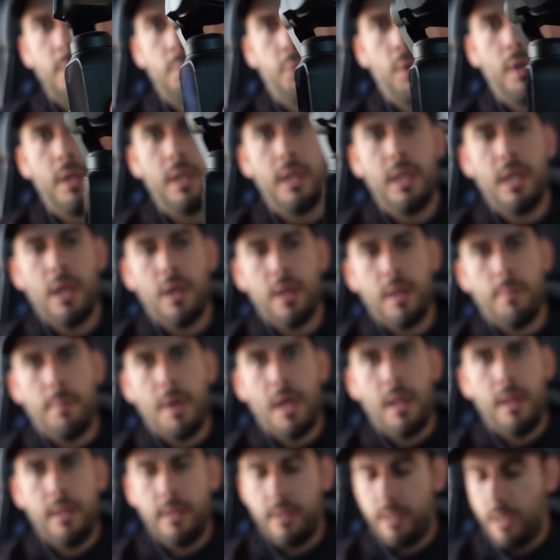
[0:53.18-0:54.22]
Pretty neat how they
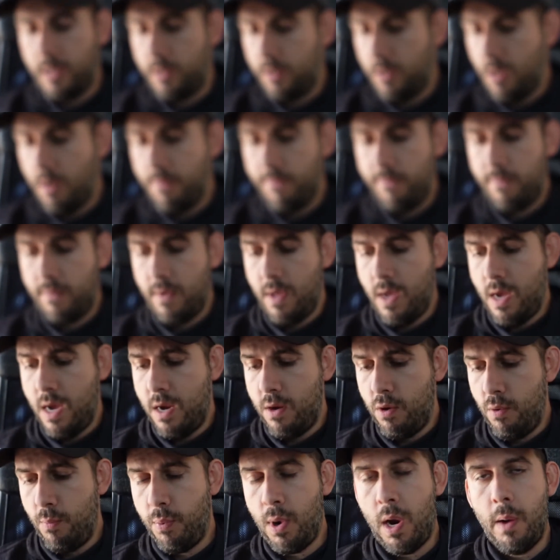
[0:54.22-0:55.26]
balance that stuff. And
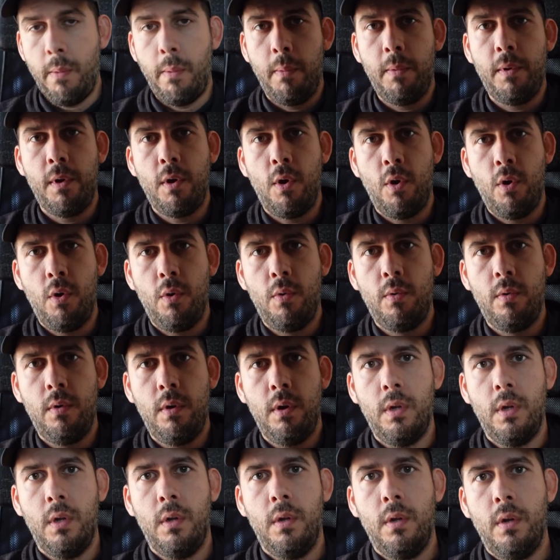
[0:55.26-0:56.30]
you probably own
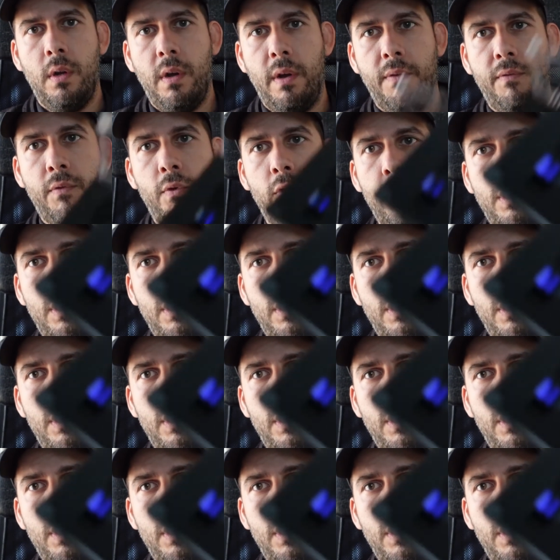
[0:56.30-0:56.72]
a few